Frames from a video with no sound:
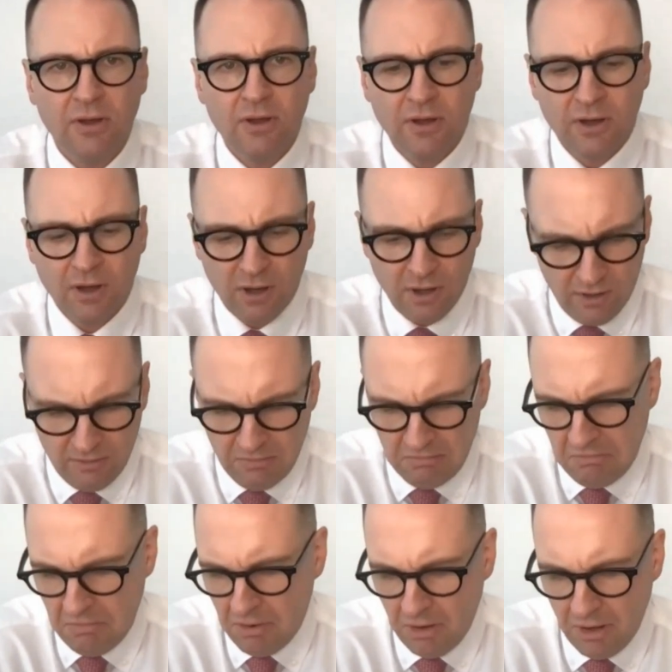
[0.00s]

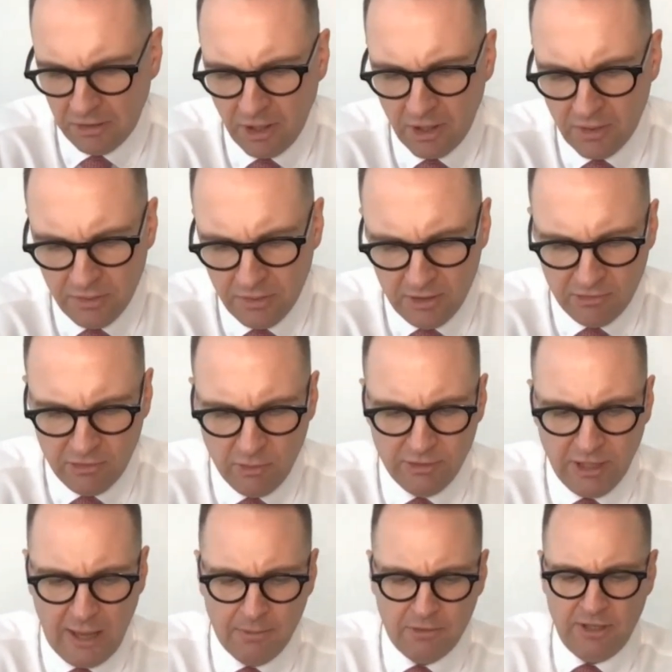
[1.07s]
I don't think she was
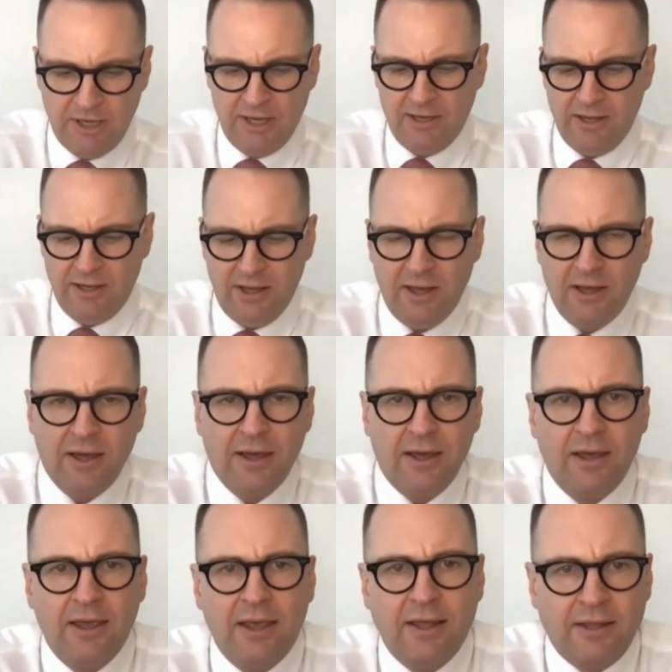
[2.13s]
able to get
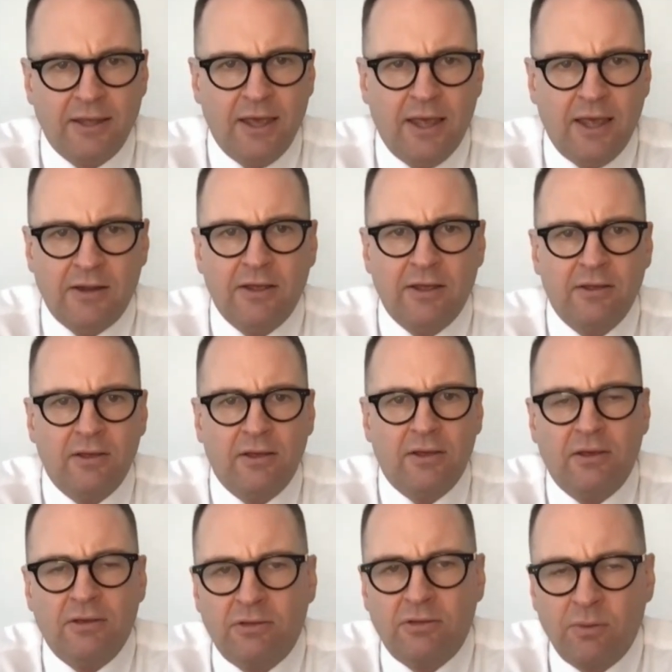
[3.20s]
in the end.
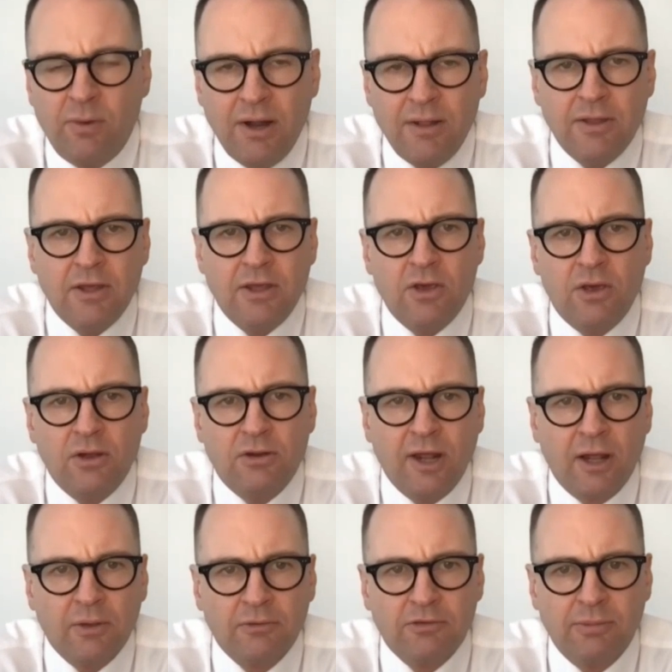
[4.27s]
Is there anything you could tell
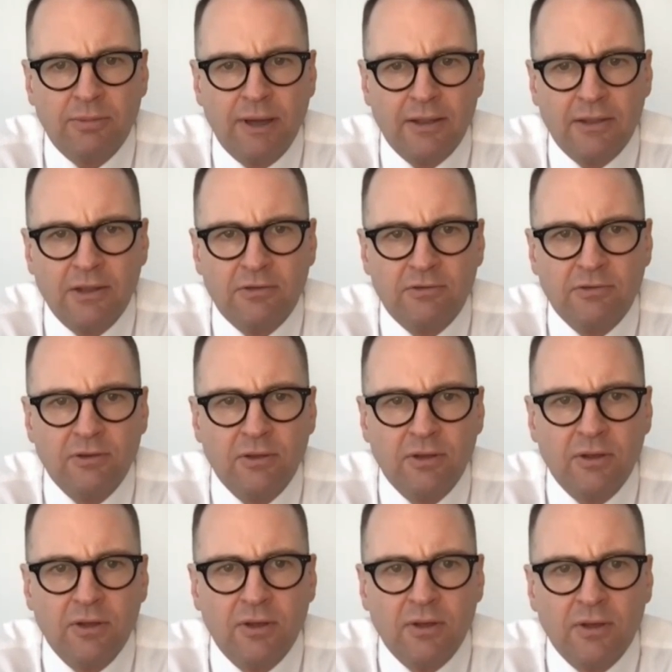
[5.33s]
us about this
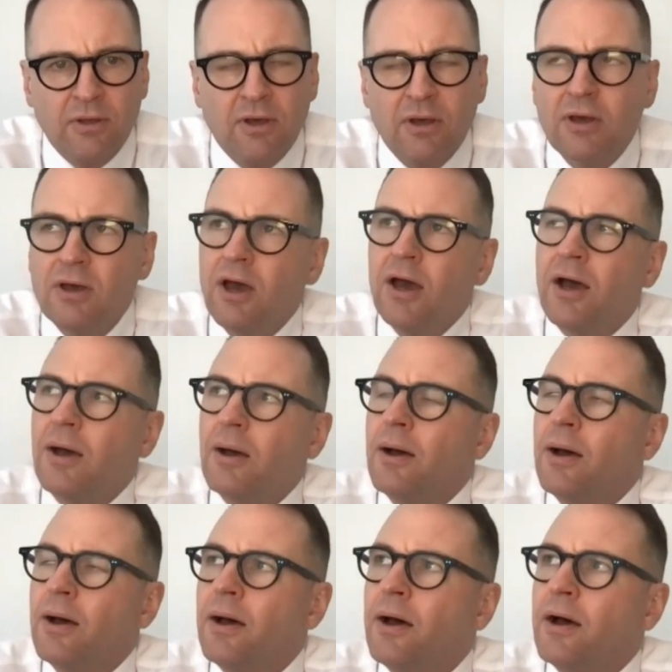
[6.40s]

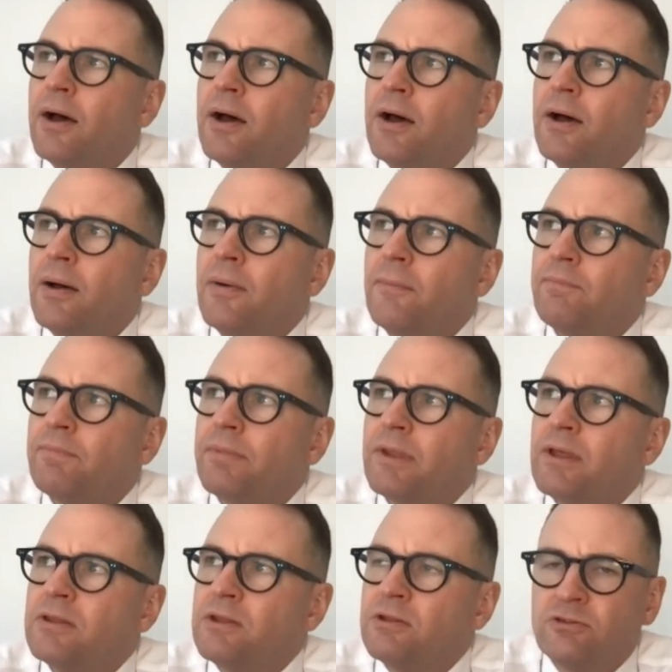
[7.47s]
this